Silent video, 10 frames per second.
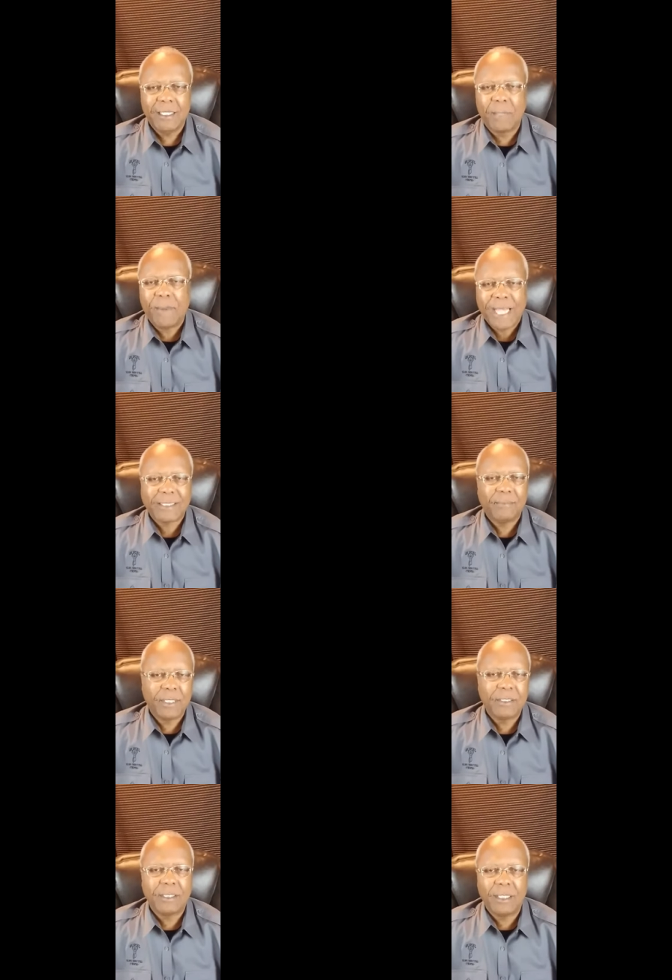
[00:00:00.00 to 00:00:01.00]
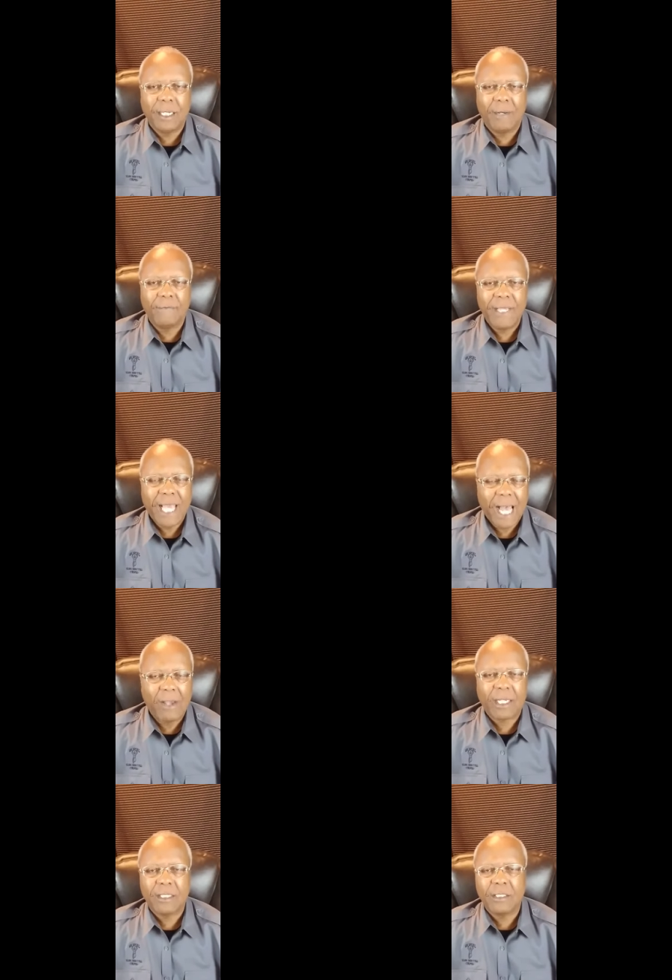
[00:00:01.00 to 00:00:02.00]
the possibility of how
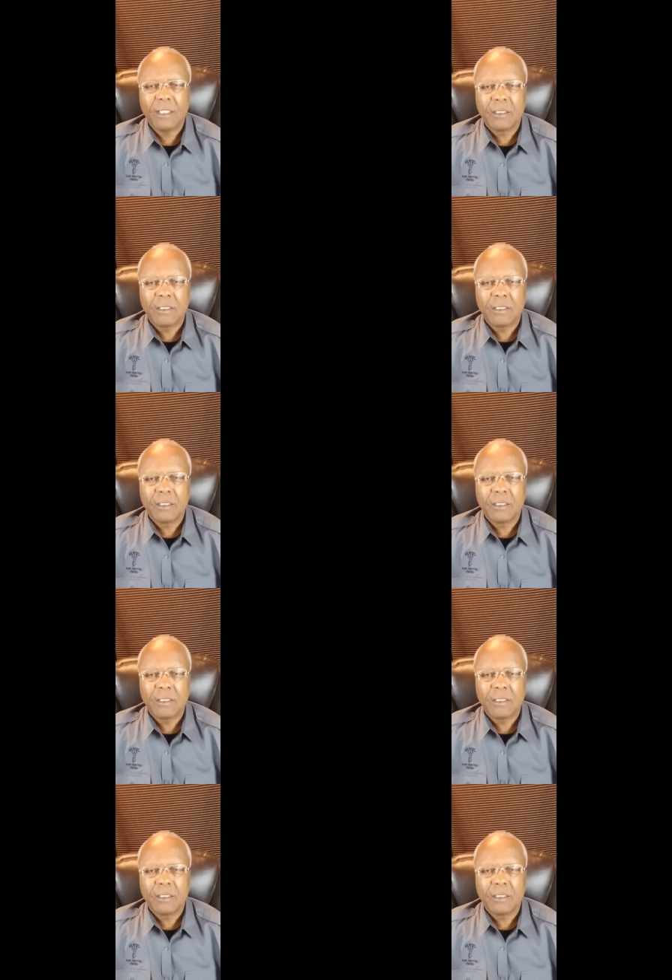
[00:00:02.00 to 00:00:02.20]
he can